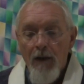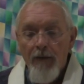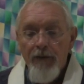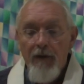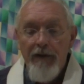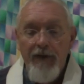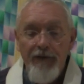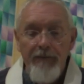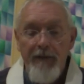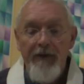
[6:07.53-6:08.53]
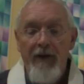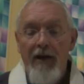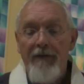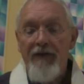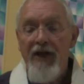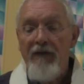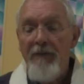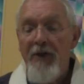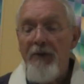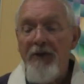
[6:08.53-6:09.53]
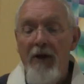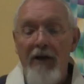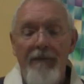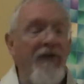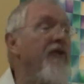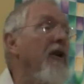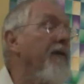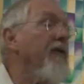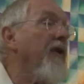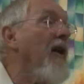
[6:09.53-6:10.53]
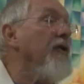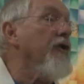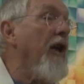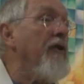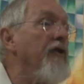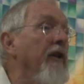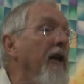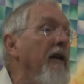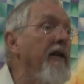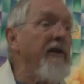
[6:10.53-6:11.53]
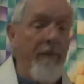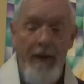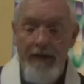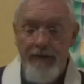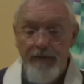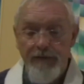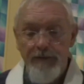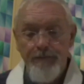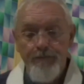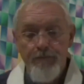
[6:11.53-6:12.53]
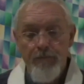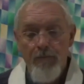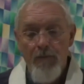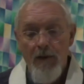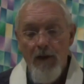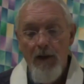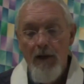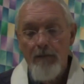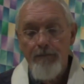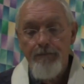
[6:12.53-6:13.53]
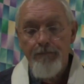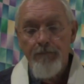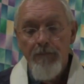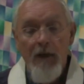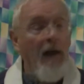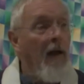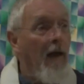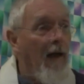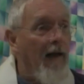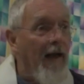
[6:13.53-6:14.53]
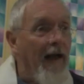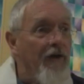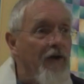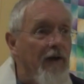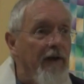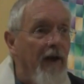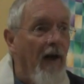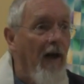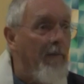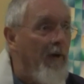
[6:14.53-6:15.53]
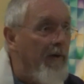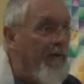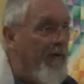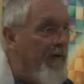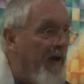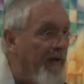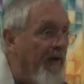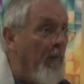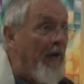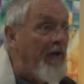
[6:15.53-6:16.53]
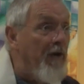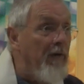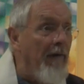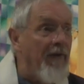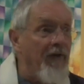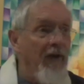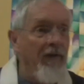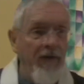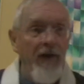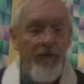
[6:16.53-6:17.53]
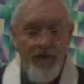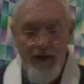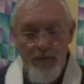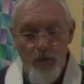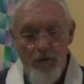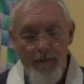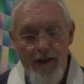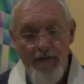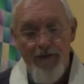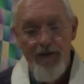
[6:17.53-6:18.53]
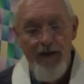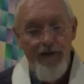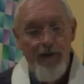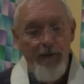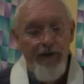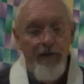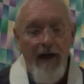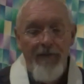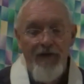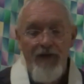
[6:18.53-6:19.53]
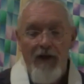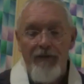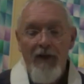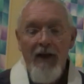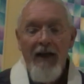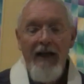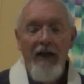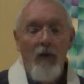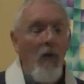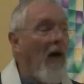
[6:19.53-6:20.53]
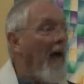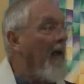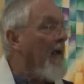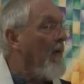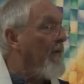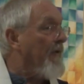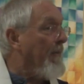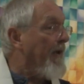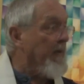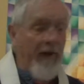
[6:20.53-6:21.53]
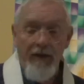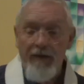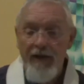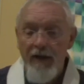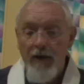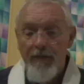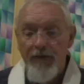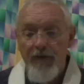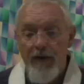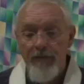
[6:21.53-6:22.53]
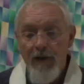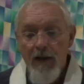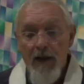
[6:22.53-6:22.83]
So it doesn't mean we don't have a self, it means we don't have a self that's unchanging and independent. And actually, I'm going to suggest that we do have a self, and I'll say more about this later. We do have a self in a way, or something that we can think of as self,